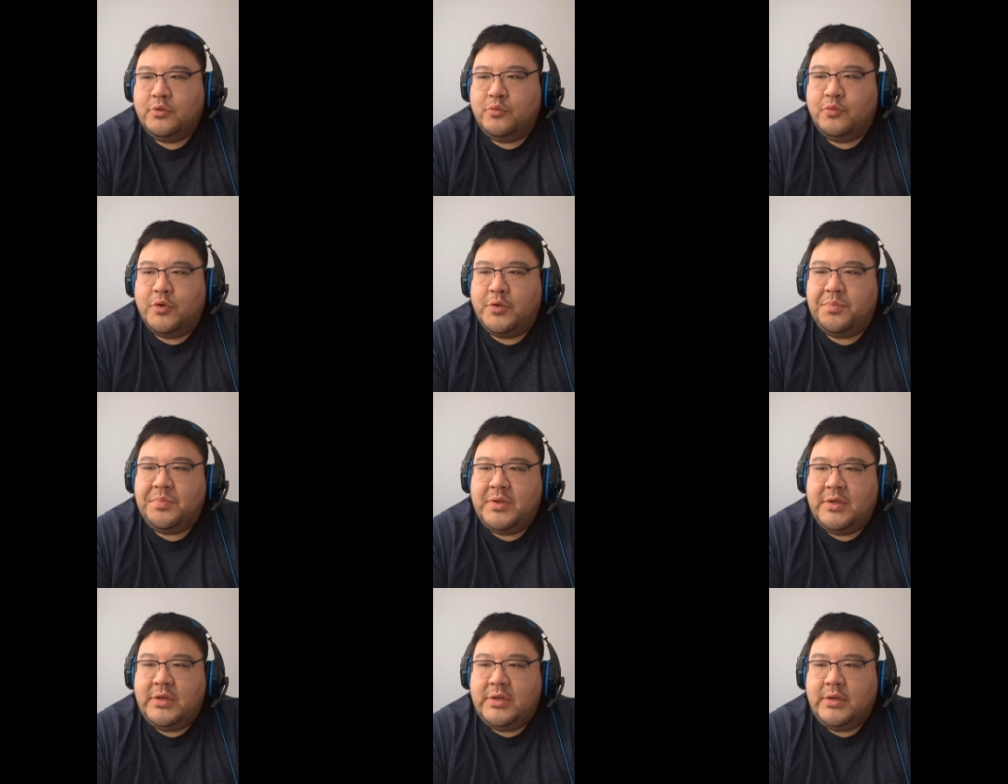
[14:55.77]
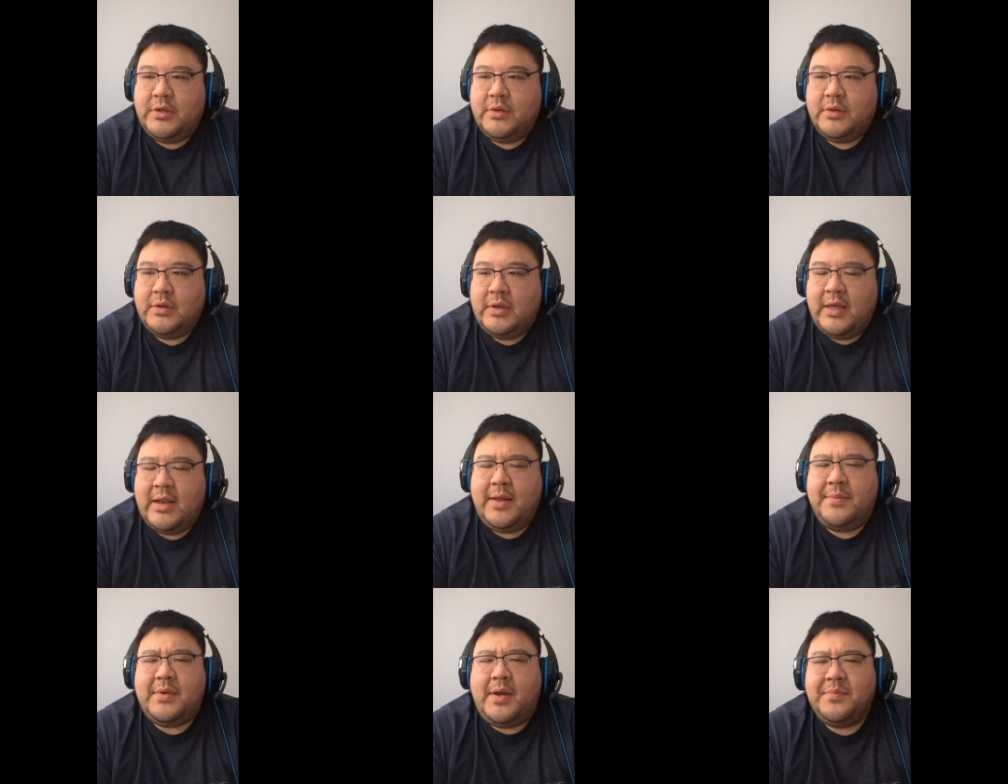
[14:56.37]
would be,
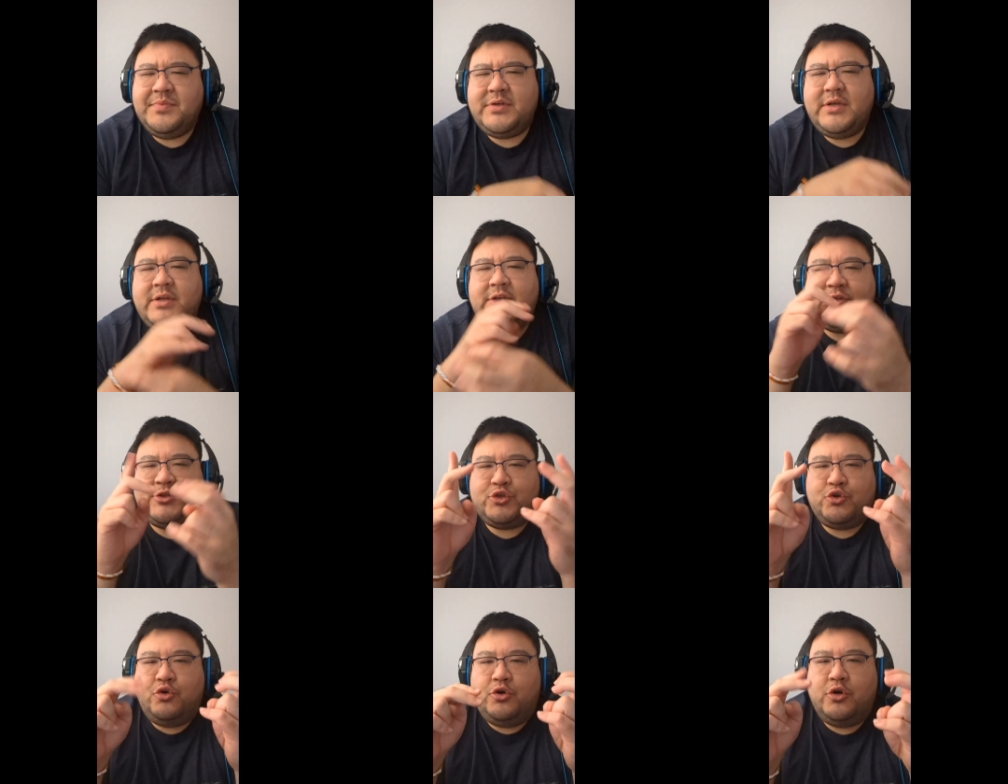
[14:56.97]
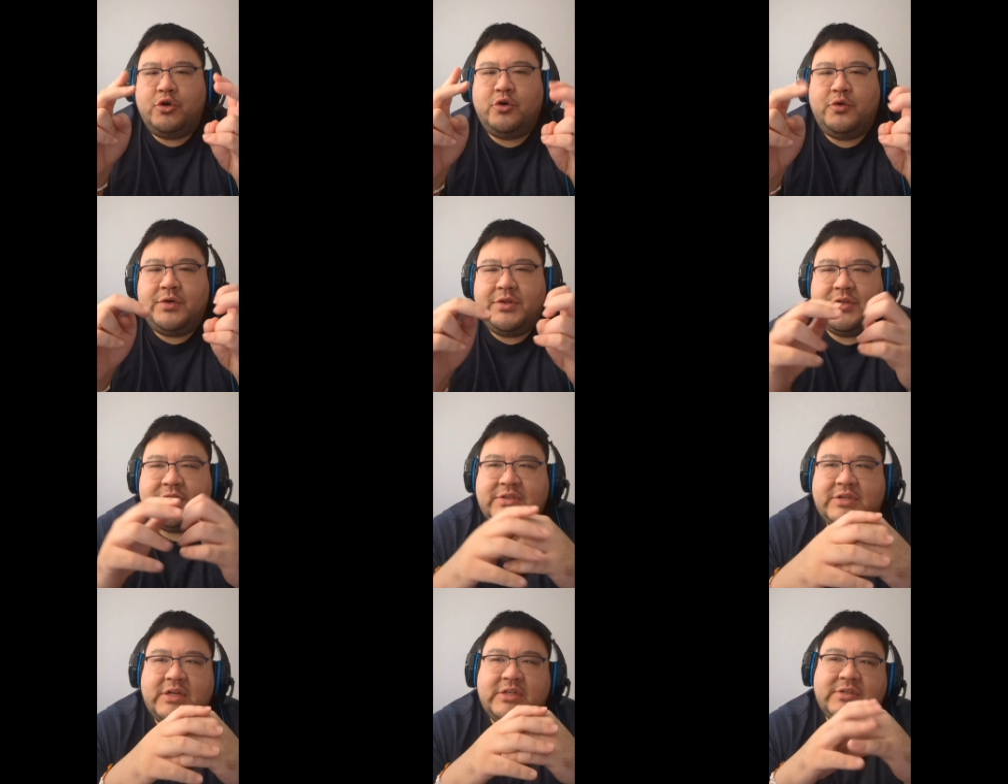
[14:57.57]
and I'm saying historical in
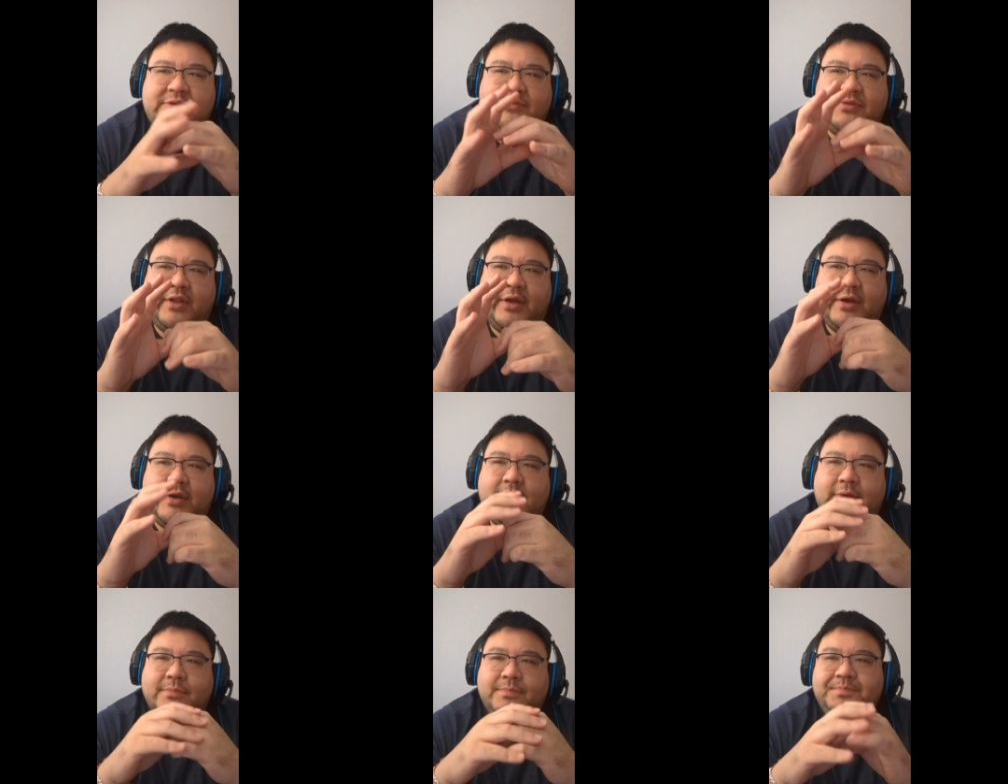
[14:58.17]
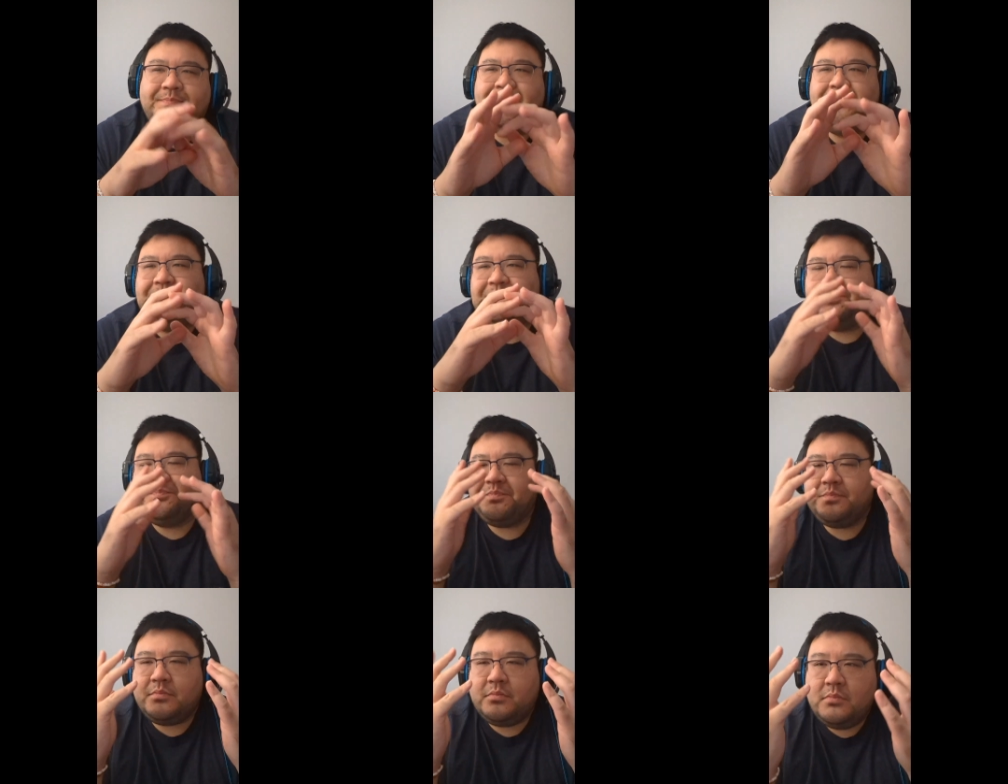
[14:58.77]
the sense of like
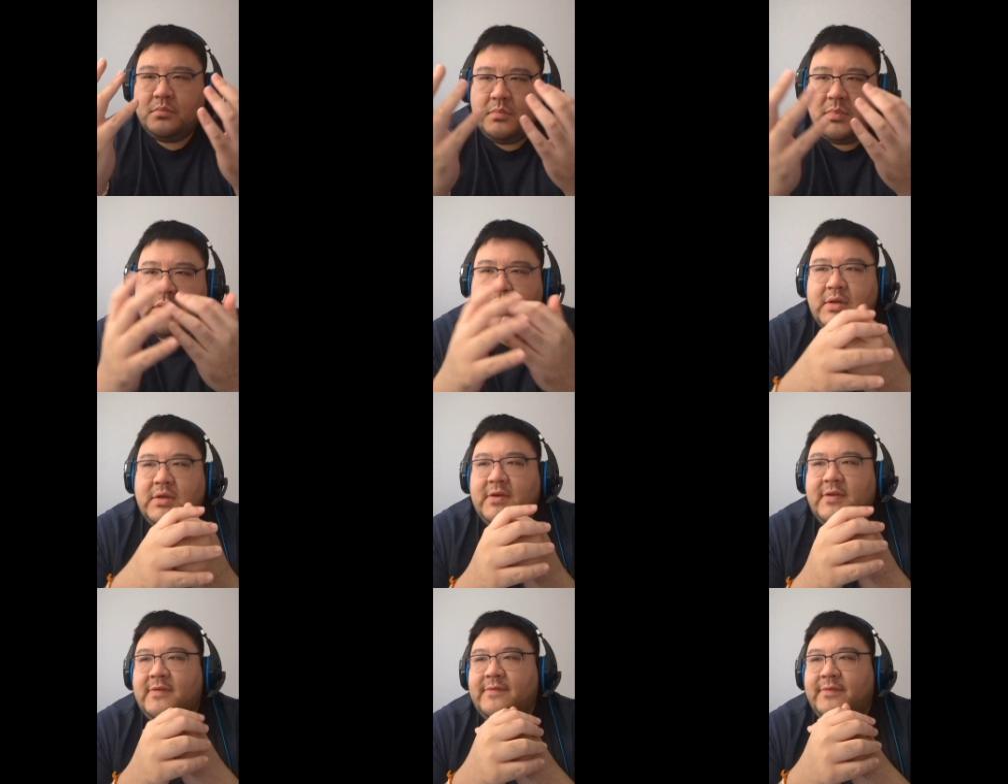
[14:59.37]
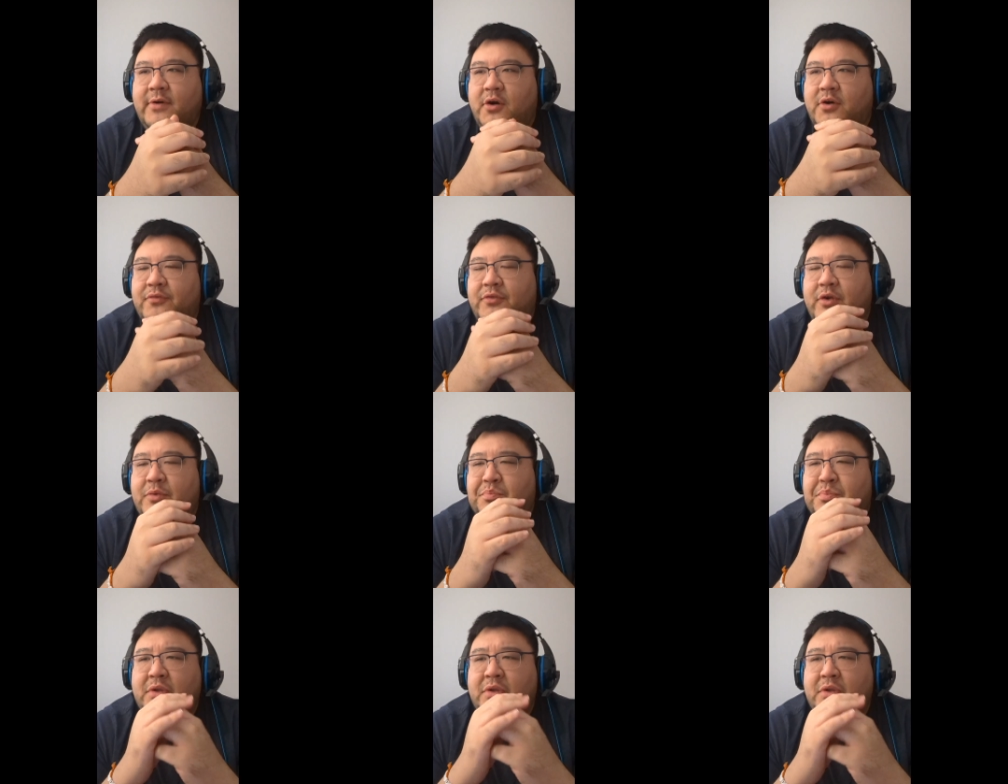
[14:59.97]
involving